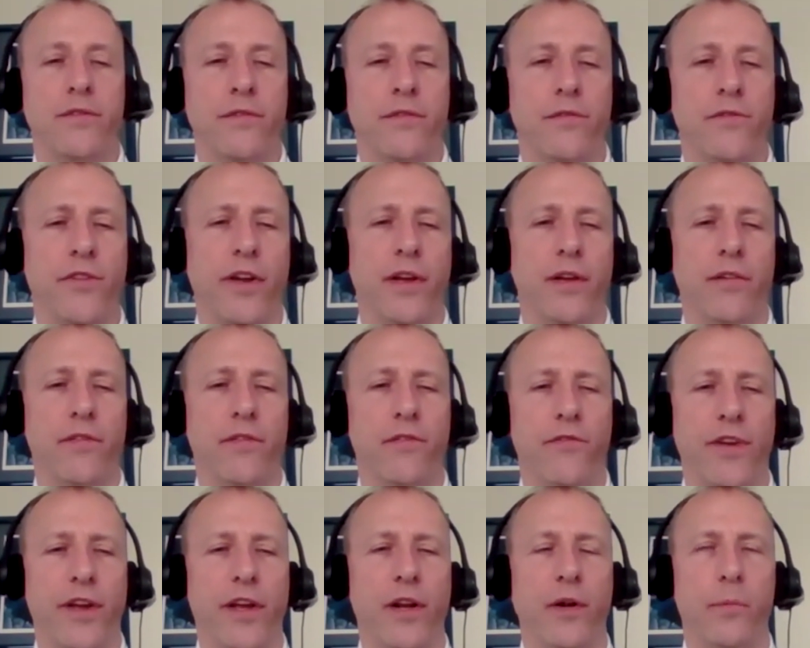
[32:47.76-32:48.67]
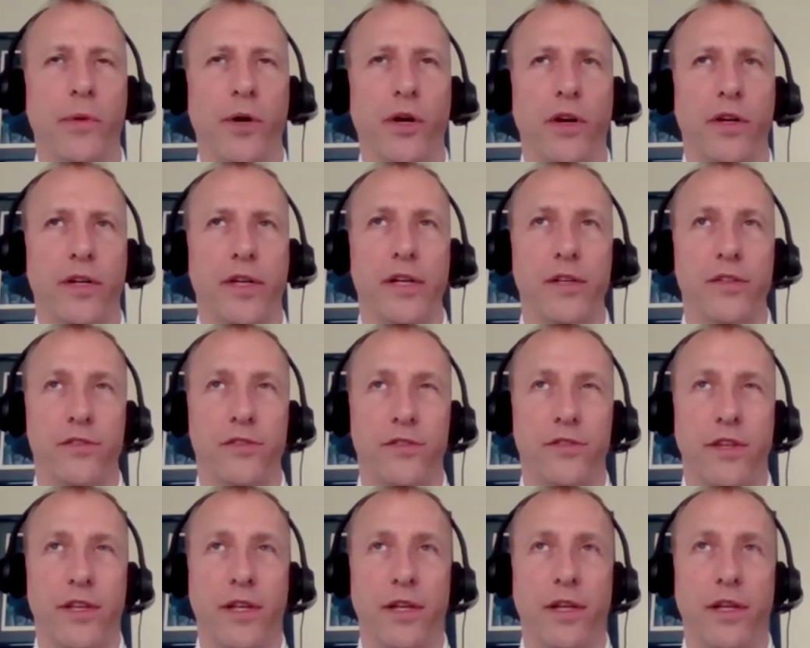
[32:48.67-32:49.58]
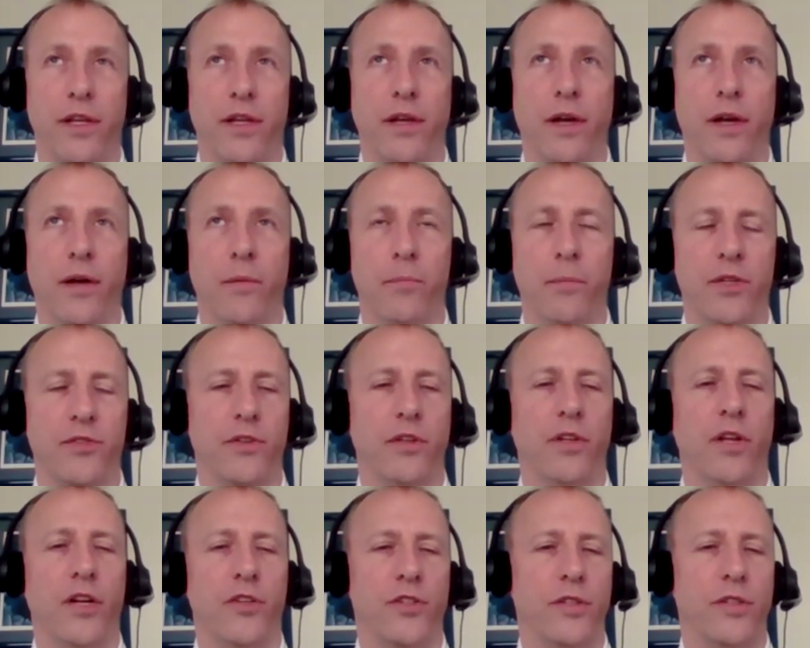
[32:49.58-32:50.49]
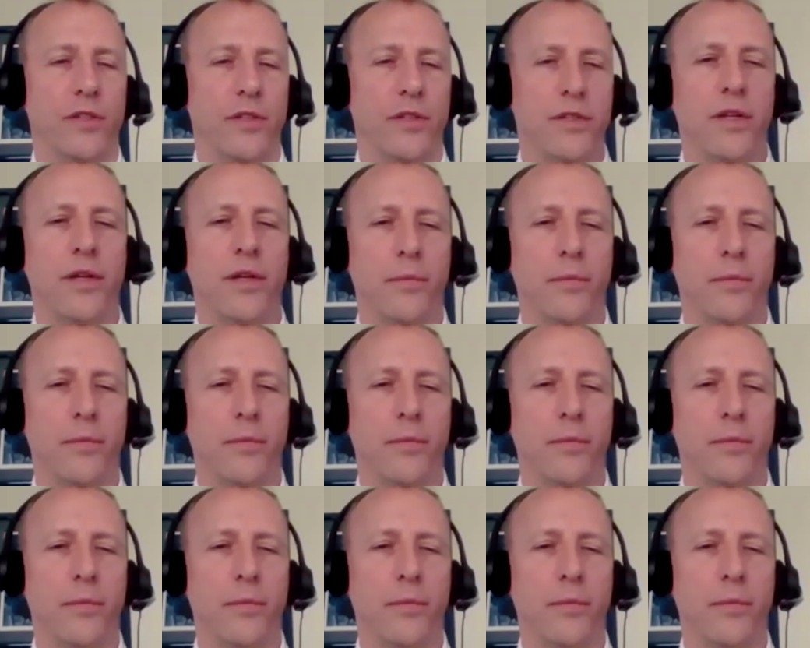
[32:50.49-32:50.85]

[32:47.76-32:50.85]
Edwards. Sorry. Vandenberg does the uh, missile launches,